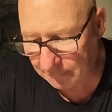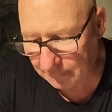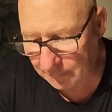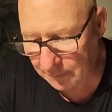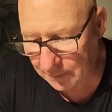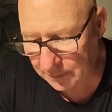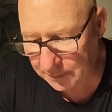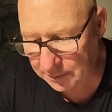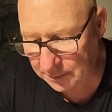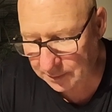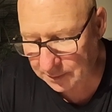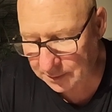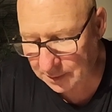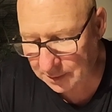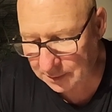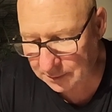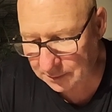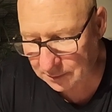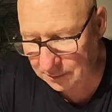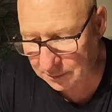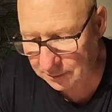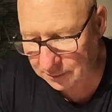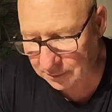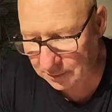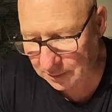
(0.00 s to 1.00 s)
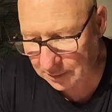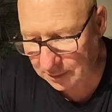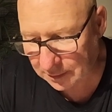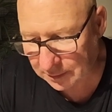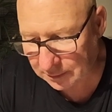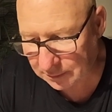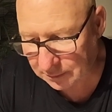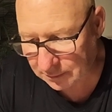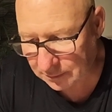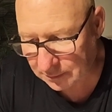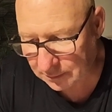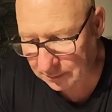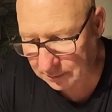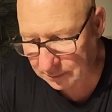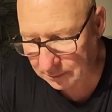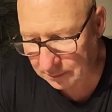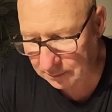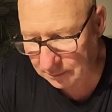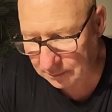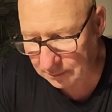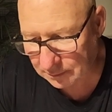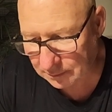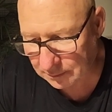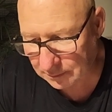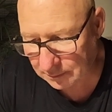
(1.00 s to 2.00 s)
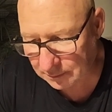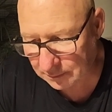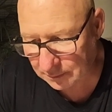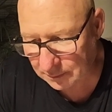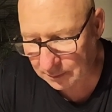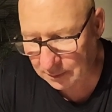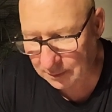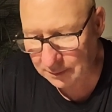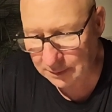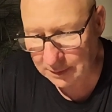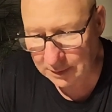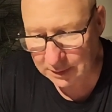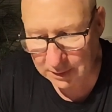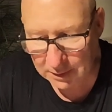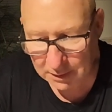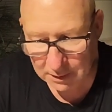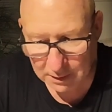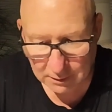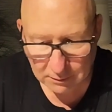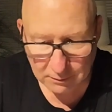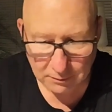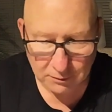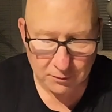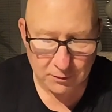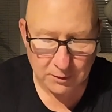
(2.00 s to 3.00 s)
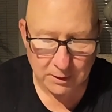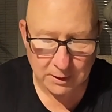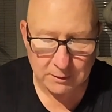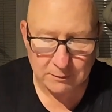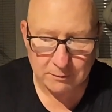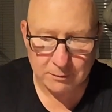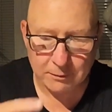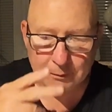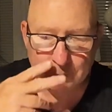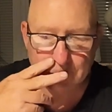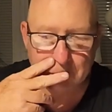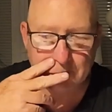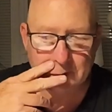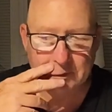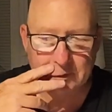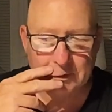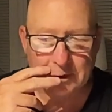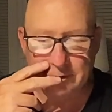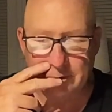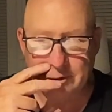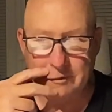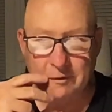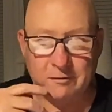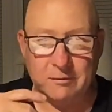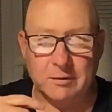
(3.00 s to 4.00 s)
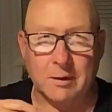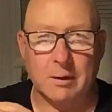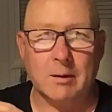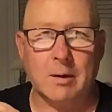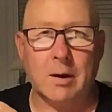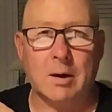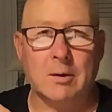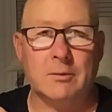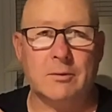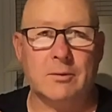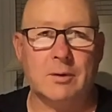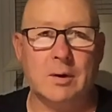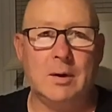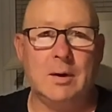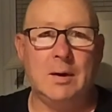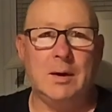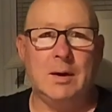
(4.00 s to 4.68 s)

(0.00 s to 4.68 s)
Why did that not save? Oh, there you go. Save to photos.